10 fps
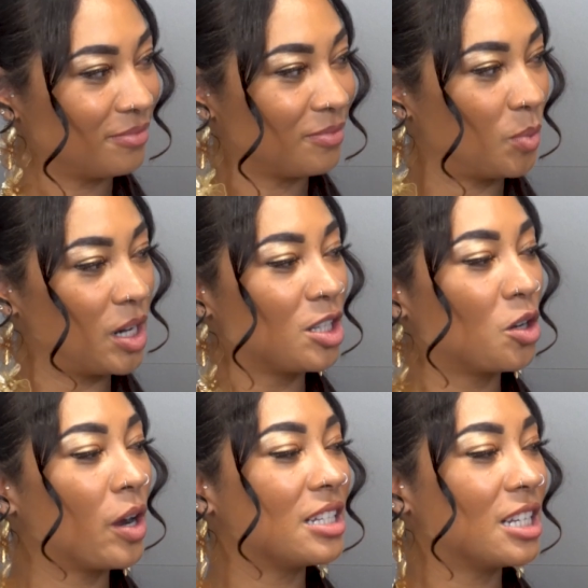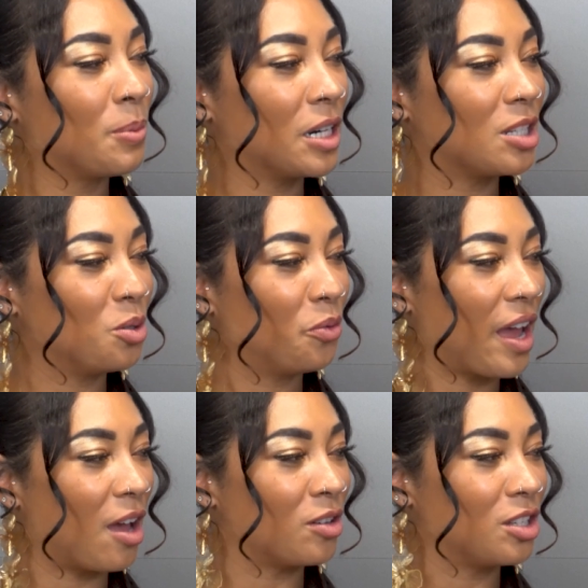Where's the craziest person you
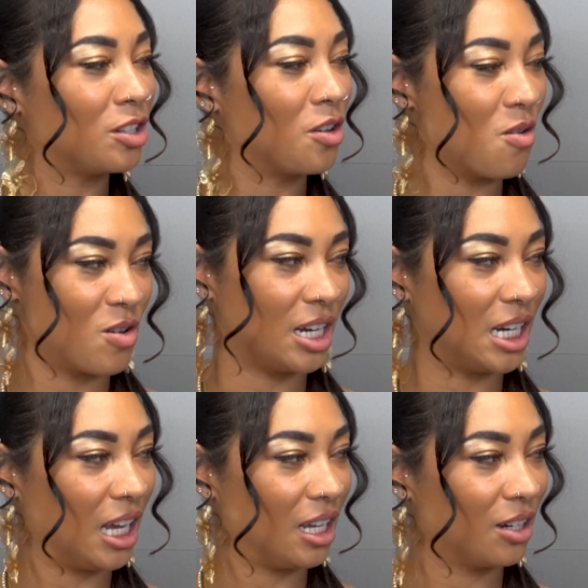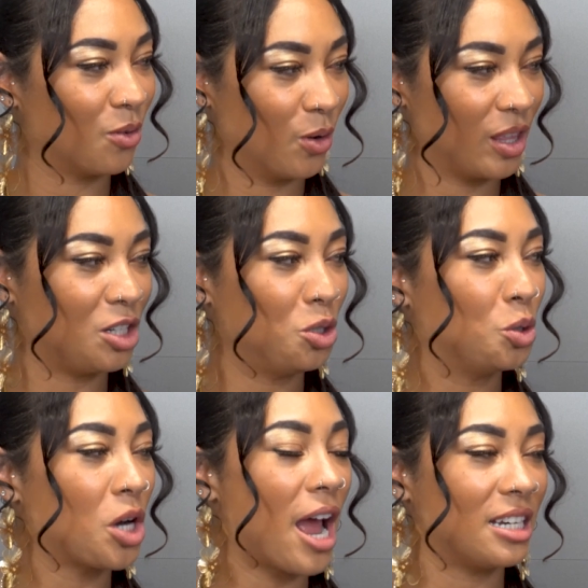found to go on a date or that you
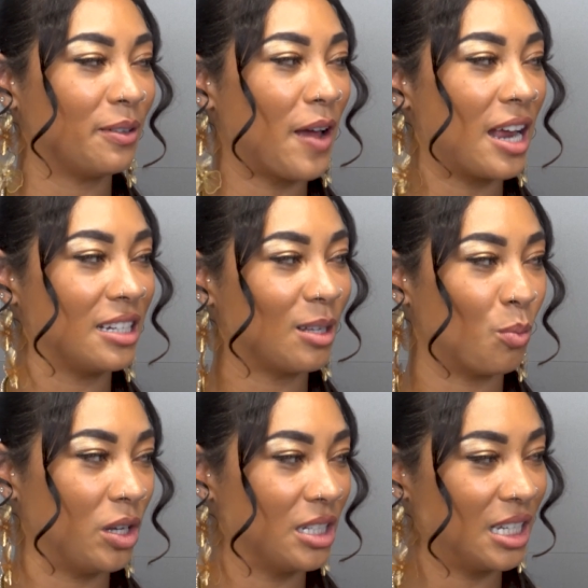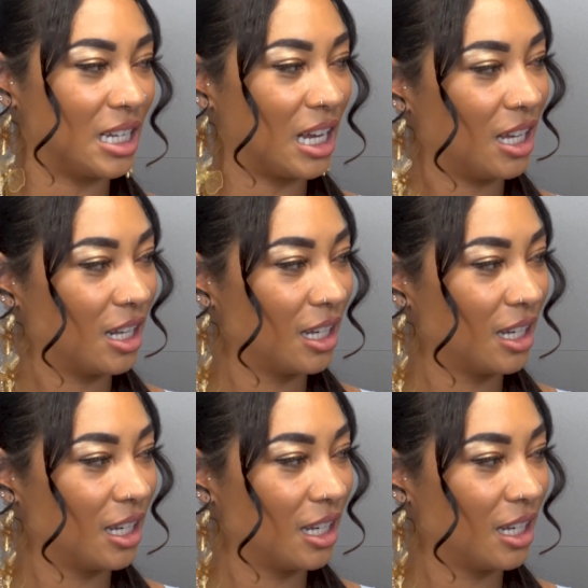tried to find someone to date?